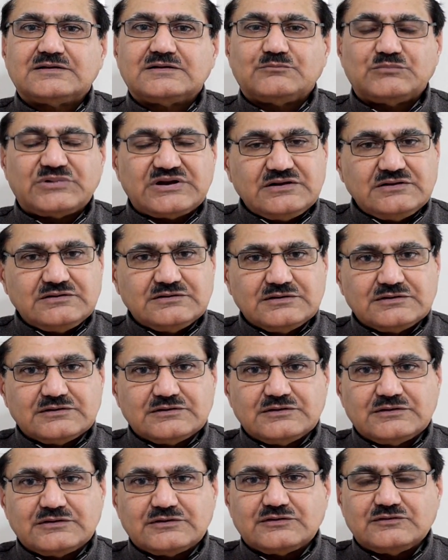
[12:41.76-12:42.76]
But
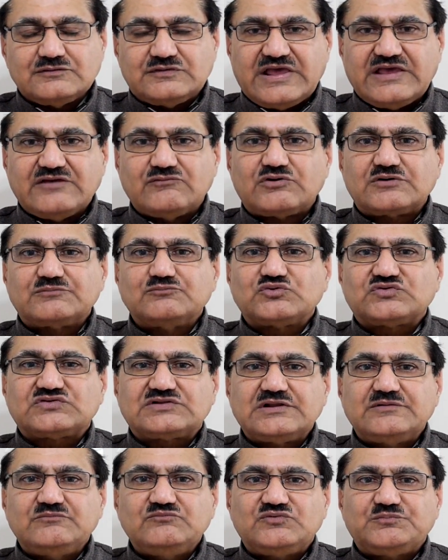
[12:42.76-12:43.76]
they were
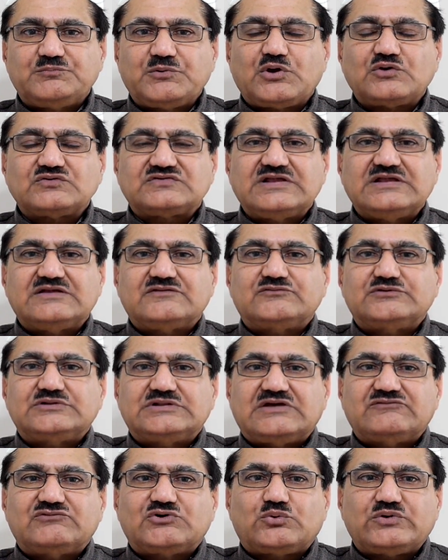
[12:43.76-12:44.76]
Muslims because they
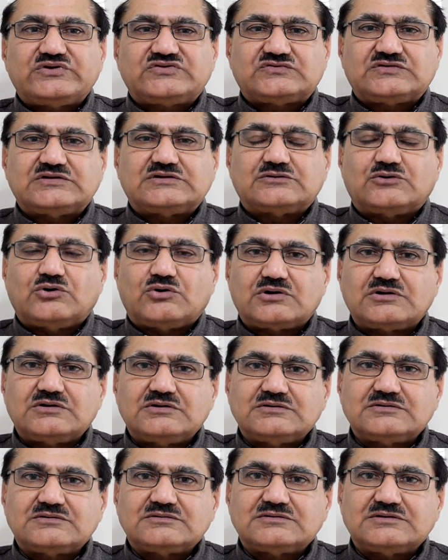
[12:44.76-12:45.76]
never questioned God.
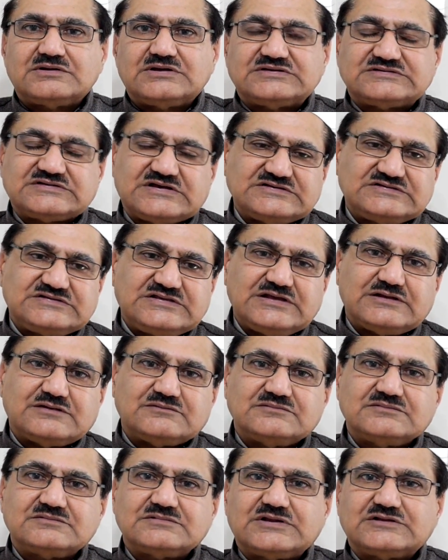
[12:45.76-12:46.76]
As I
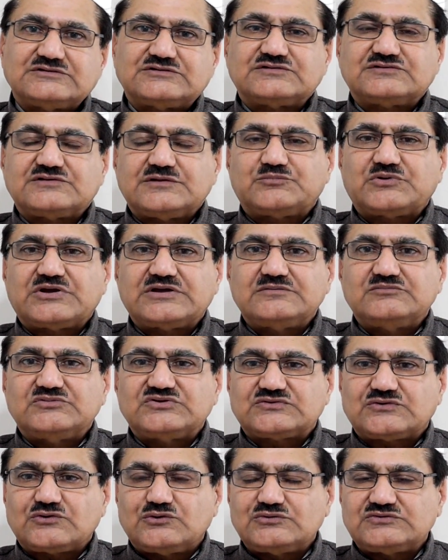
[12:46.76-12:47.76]
said, Hazrat Ibrahim
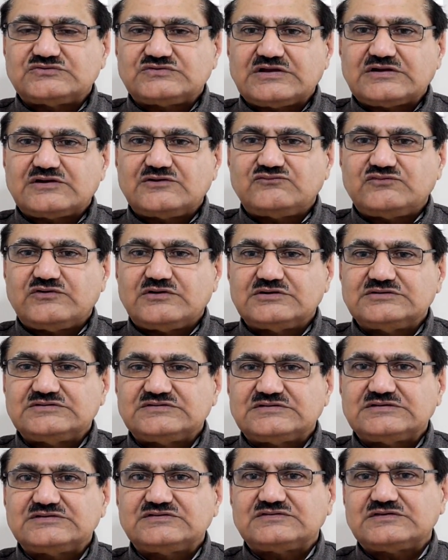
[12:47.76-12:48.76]
is told to
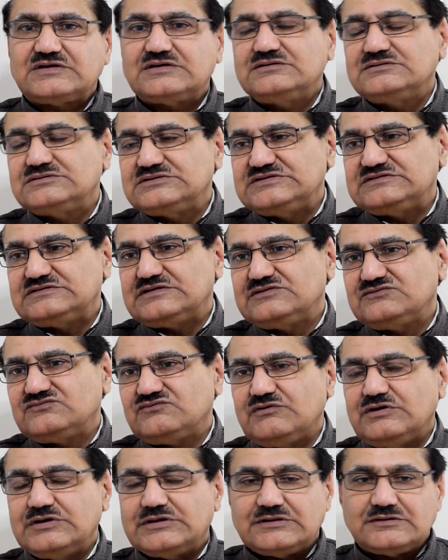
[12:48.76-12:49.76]
sacrifice his son. He says,
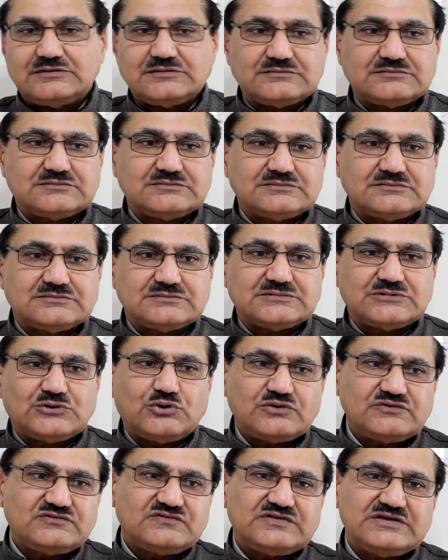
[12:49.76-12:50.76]
fine.
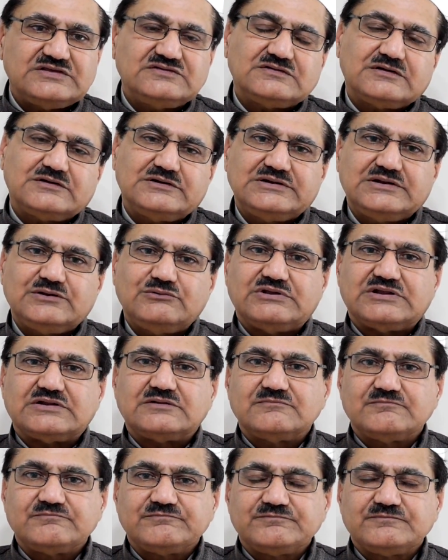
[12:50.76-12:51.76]
God says, I'll do it.